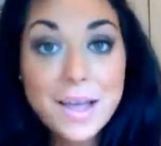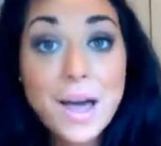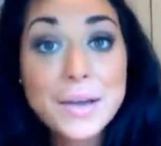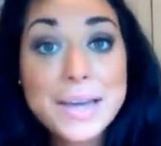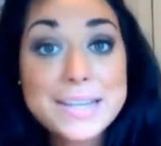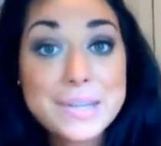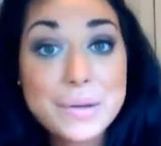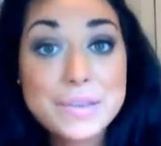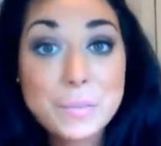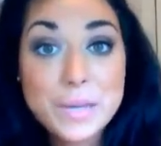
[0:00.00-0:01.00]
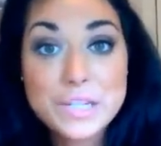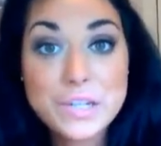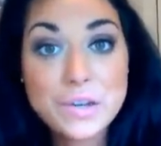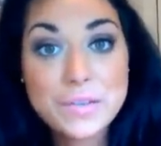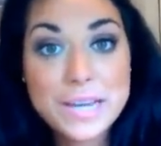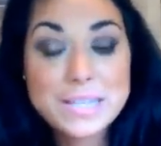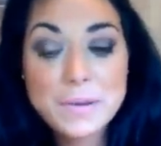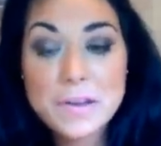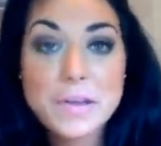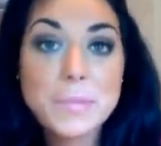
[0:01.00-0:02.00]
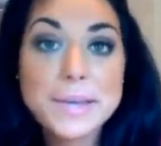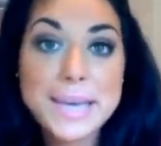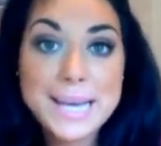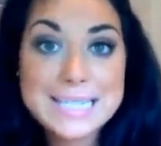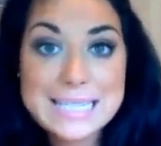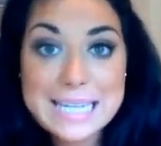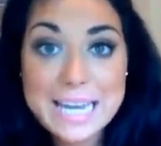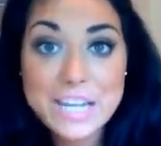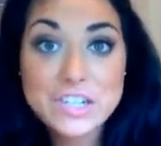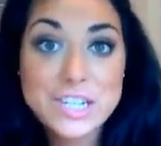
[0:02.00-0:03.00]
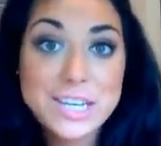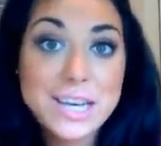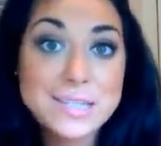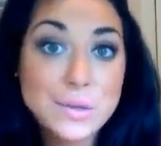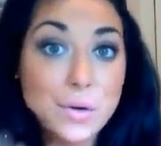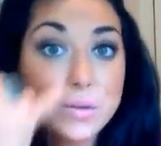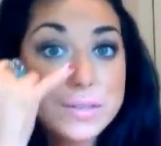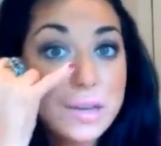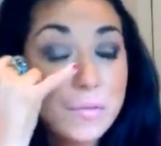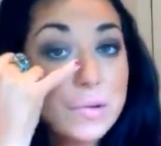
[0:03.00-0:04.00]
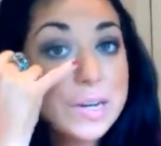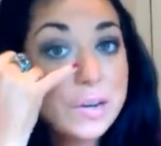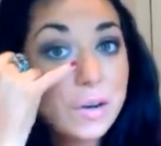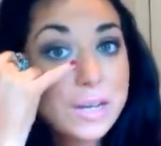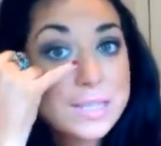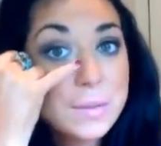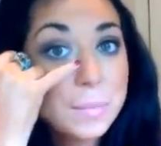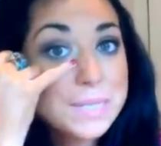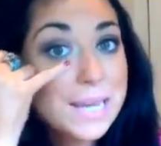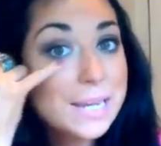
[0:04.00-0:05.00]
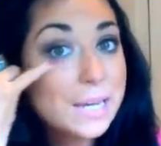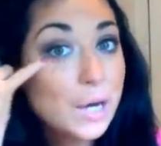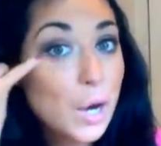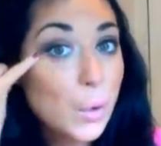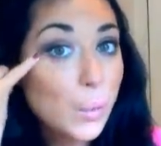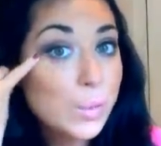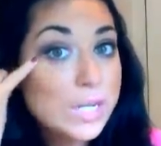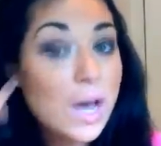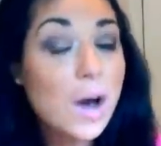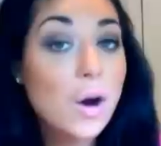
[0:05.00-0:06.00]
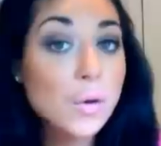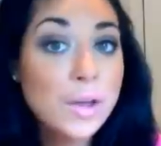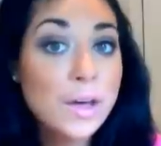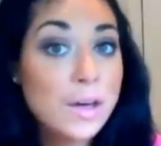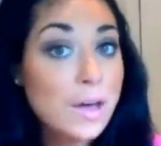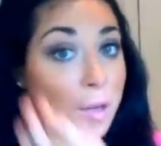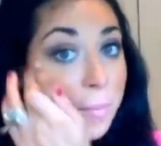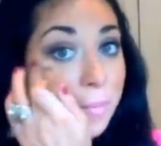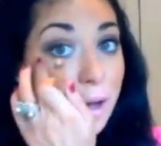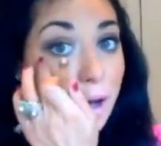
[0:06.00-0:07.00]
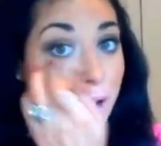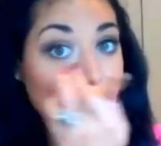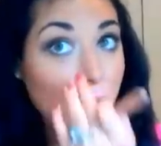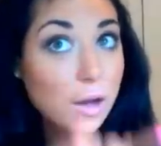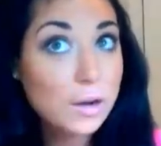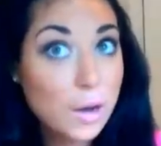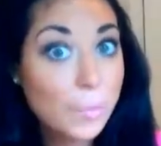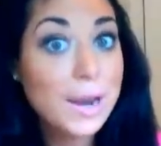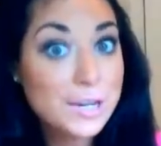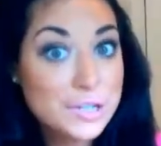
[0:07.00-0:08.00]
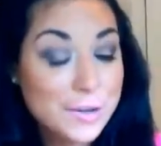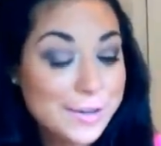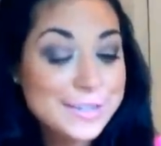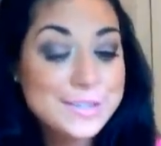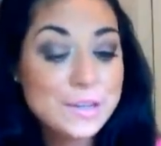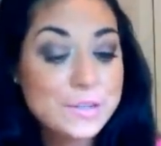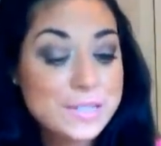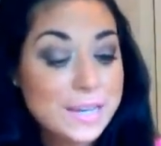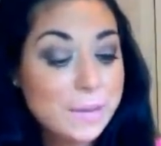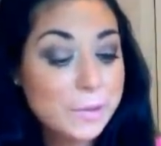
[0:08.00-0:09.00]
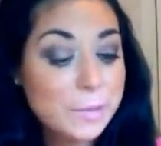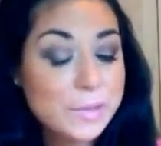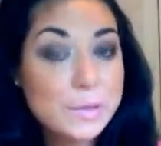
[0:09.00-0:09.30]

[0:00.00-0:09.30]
Okay, so in the picture of Katy Perry that I'm looking at today, she has got a really nice metallic gold on her lower lash line. So today I'm going to be